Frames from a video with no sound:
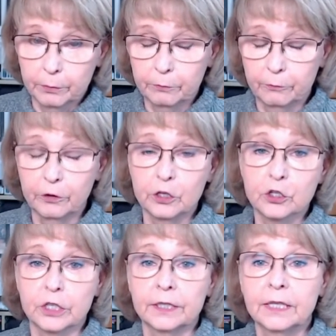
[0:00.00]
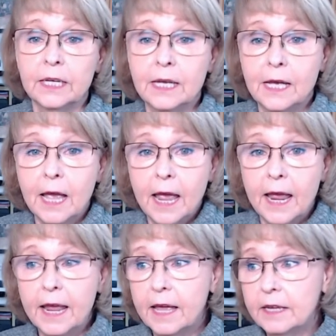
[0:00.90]
version.
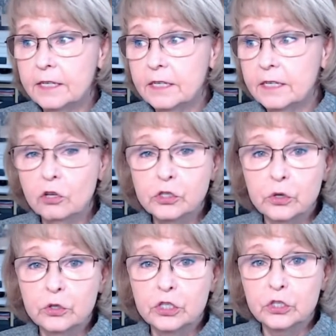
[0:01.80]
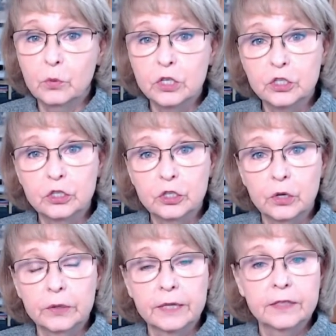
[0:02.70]
And also just want you to know
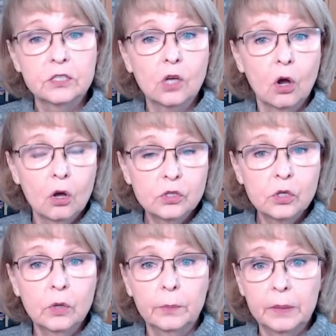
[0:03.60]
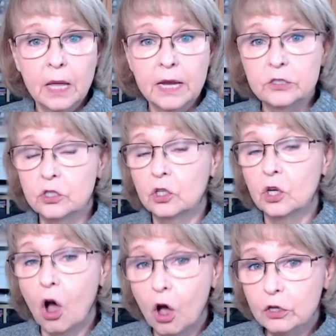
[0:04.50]
that this also applies to
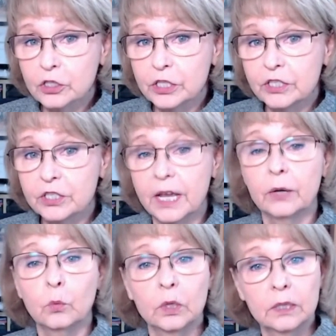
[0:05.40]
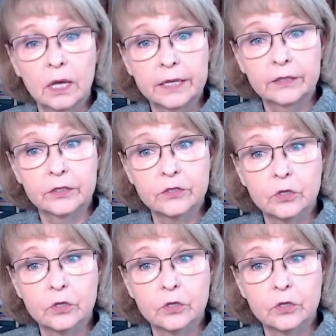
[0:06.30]
call sheets and one-liners.